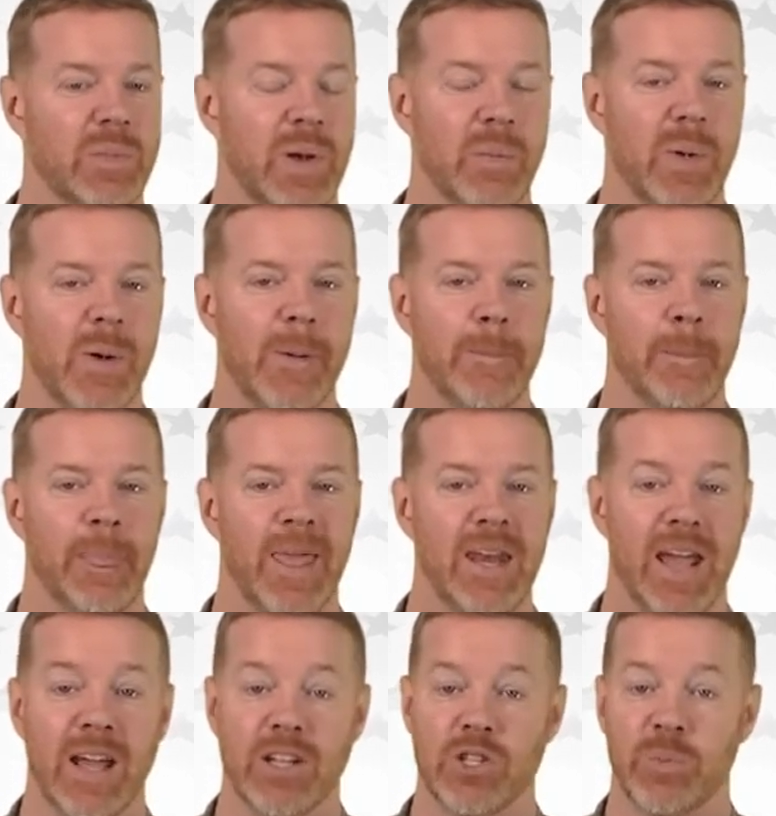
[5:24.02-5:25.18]
member
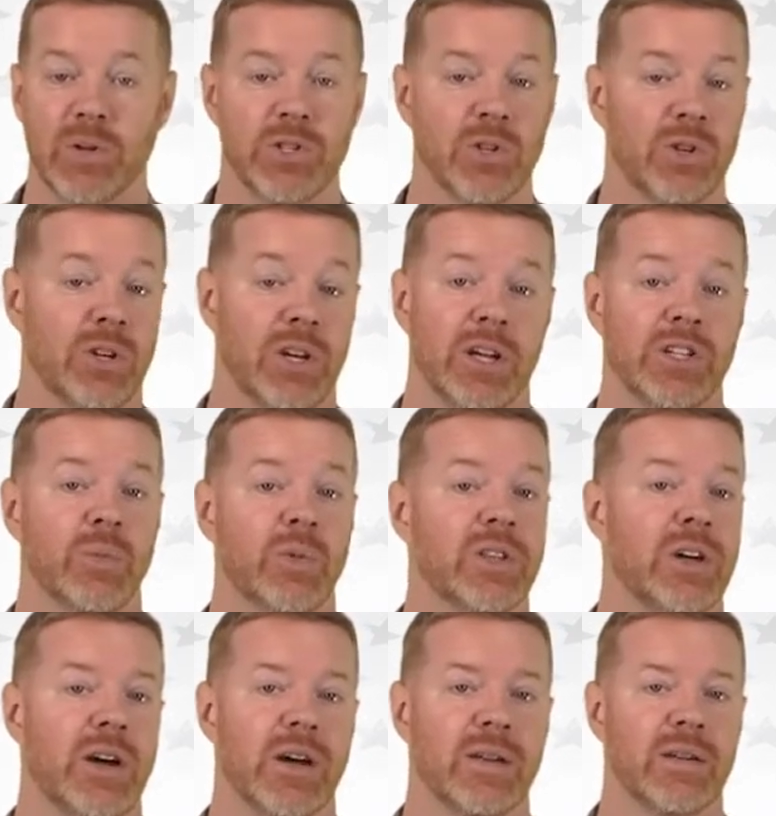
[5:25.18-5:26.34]
enhance personal connection with
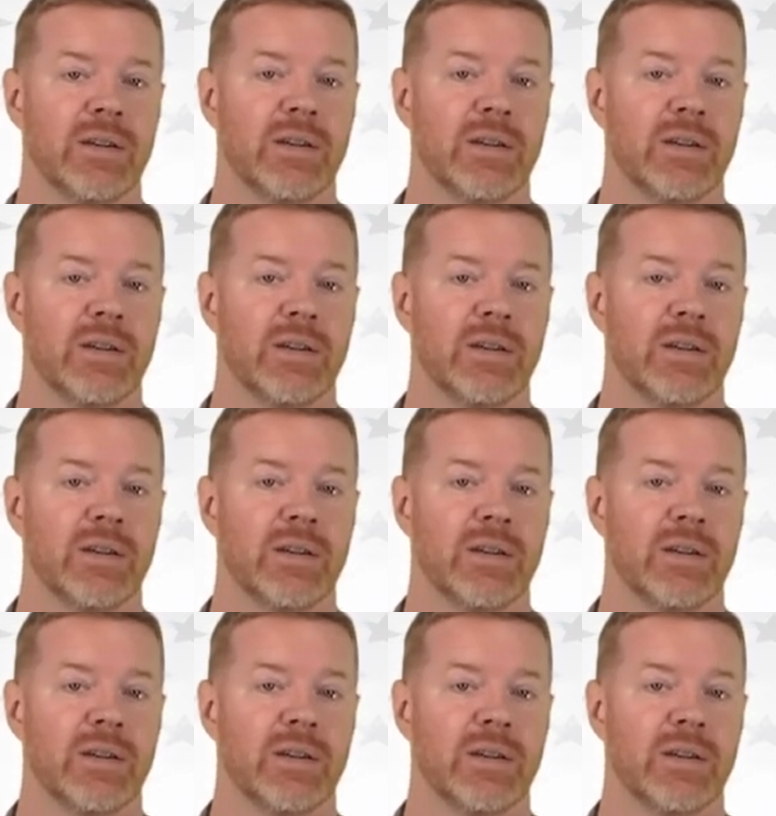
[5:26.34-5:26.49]
God,